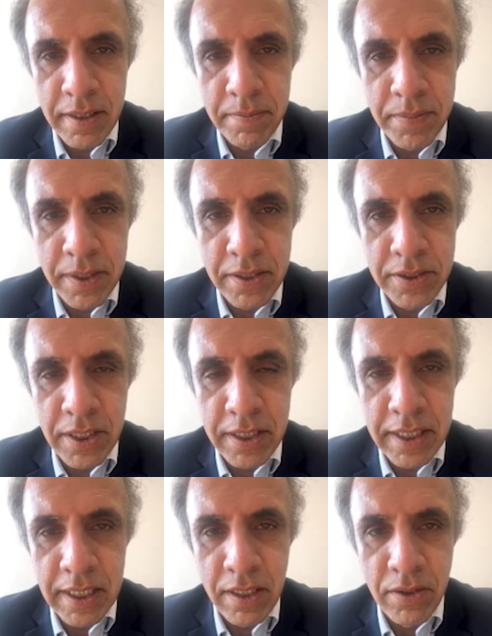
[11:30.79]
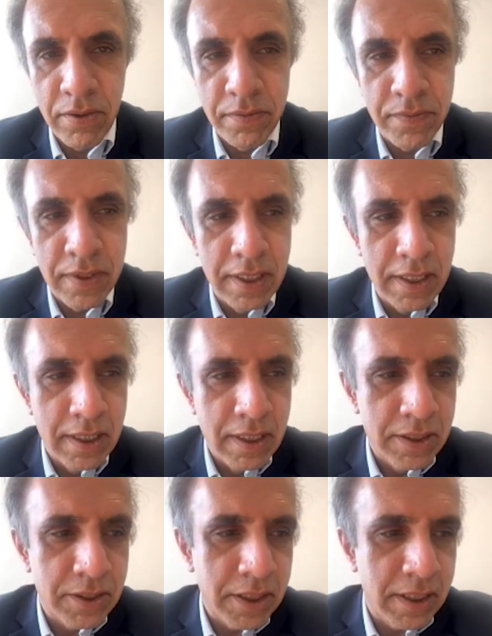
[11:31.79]
because I think a lot of
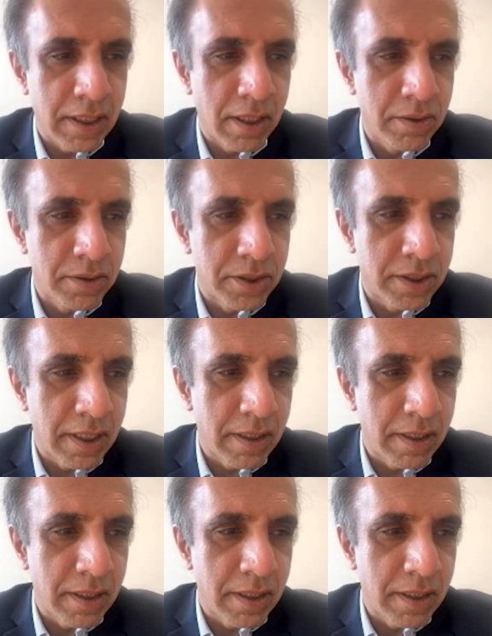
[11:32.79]
CEOs